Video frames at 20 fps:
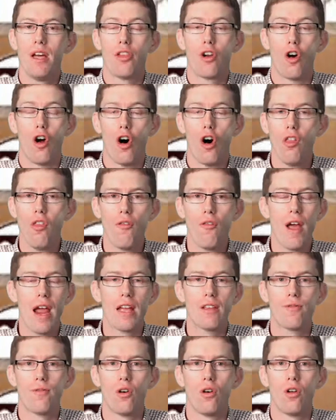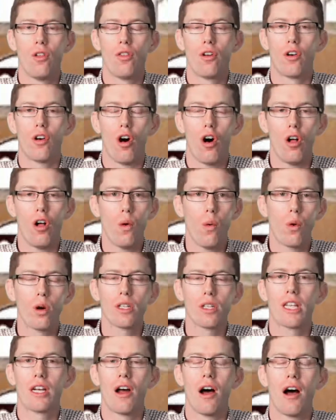They're all faithful, they're all
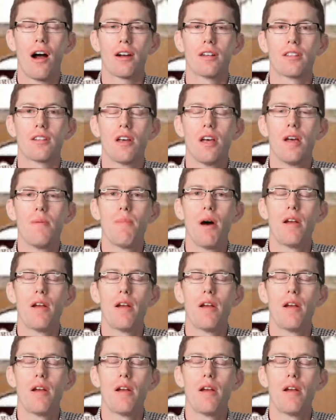orthodox,